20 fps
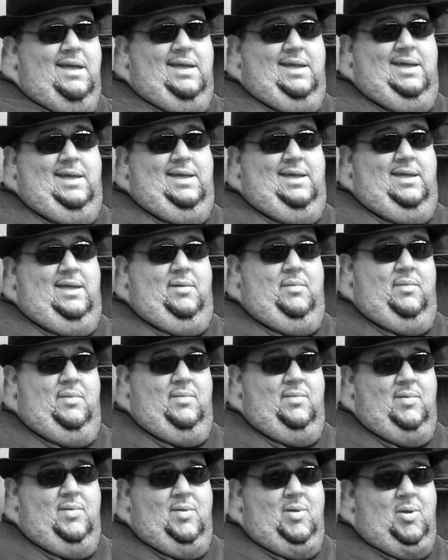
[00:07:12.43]
Hey,
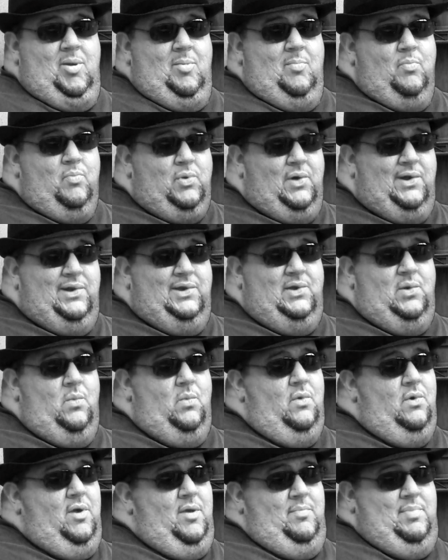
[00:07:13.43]
brother, don't
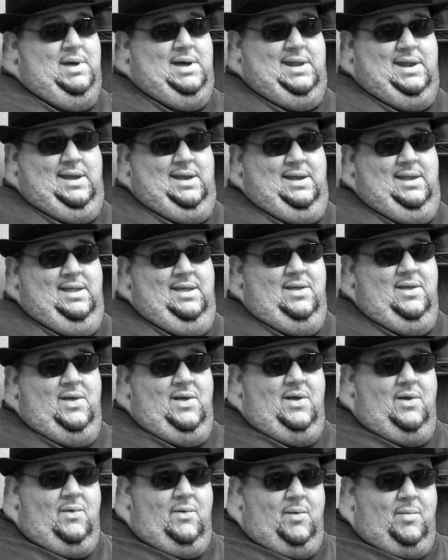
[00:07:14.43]
worry about it.
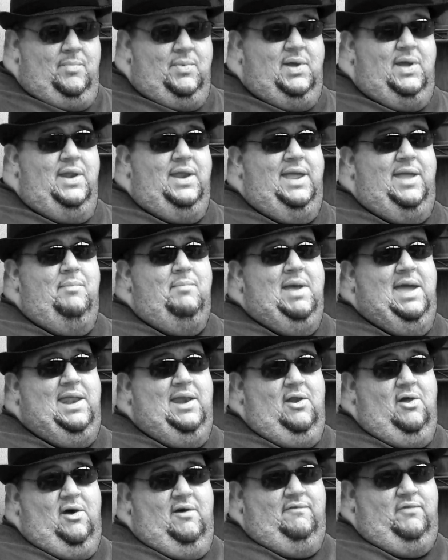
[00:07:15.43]
I'm gonna get made
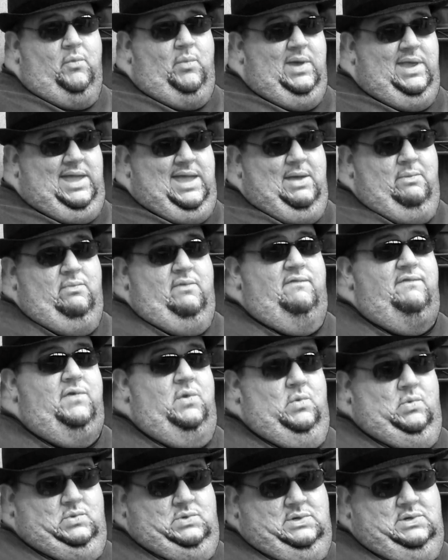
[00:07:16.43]
an offer we can't
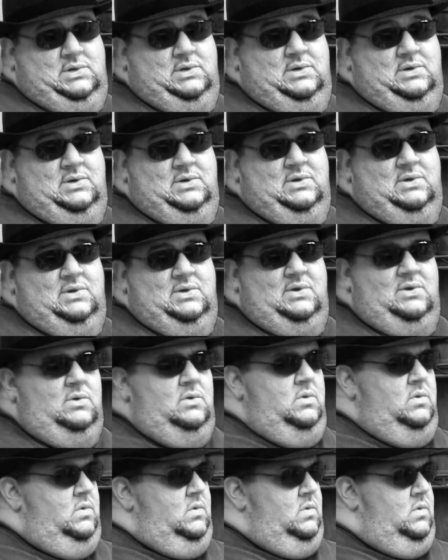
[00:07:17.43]
refuse.
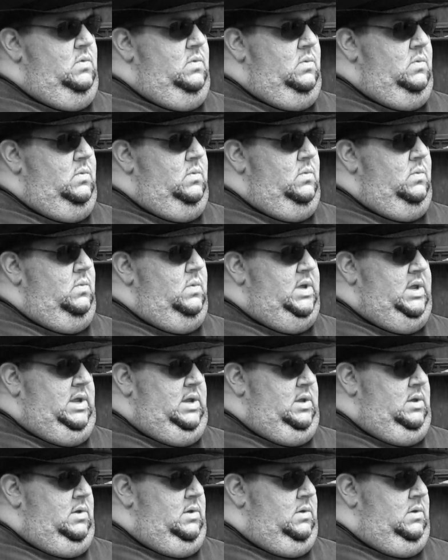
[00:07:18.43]
Wait.